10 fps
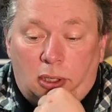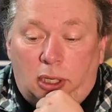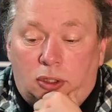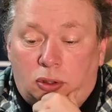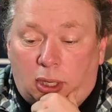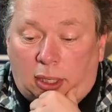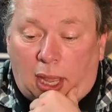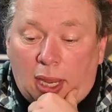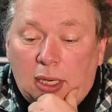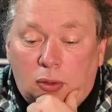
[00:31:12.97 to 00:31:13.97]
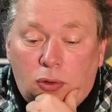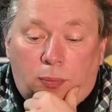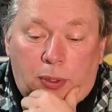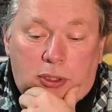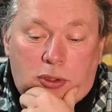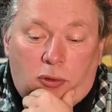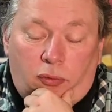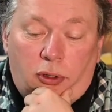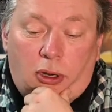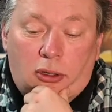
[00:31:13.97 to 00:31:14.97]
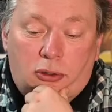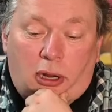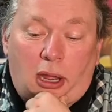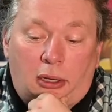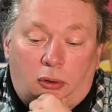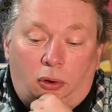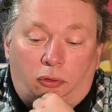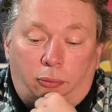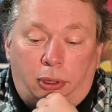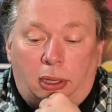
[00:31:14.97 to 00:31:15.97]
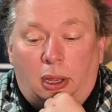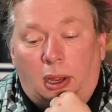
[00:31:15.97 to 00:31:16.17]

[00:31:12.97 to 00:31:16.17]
Did you take any good pictures of the Asukari koi for me?